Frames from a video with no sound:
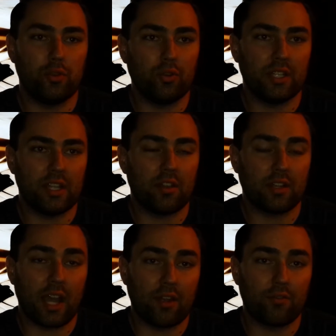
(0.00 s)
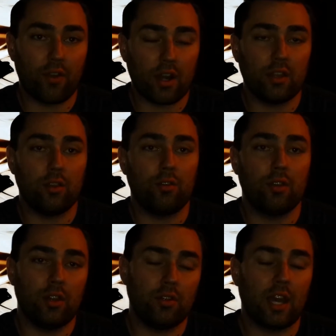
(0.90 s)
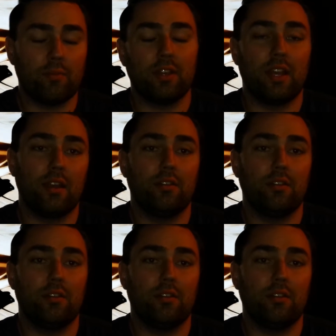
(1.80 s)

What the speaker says: dueling the other guy in front of you, you got to be